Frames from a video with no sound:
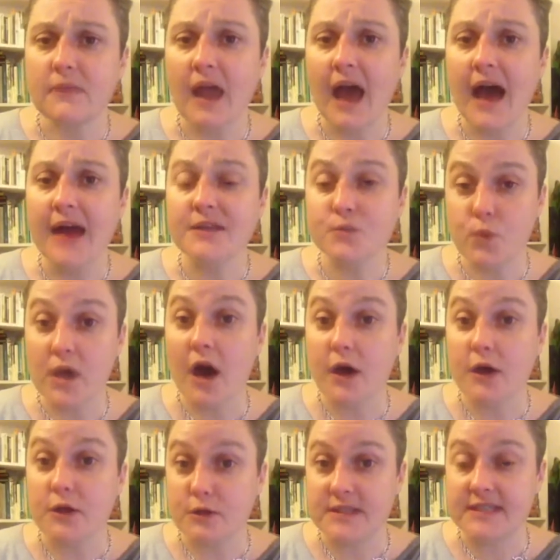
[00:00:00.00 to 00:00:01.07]
And we are
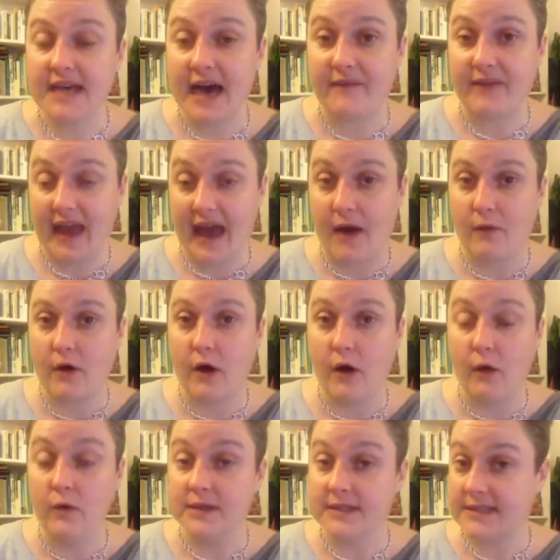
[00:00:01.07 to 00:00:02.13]
used to having
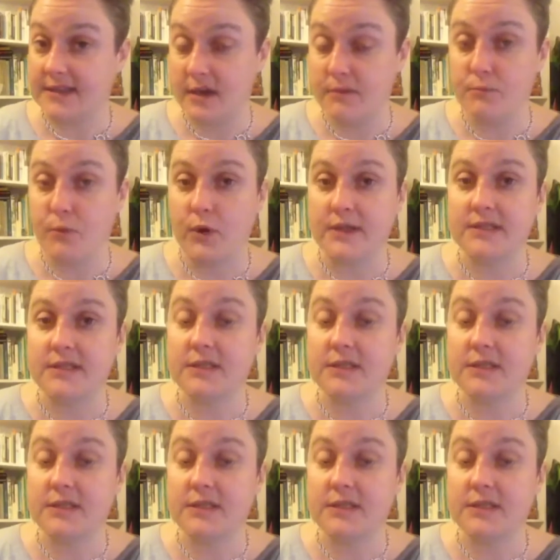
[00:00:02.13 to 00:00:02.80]
alcohol at certain points of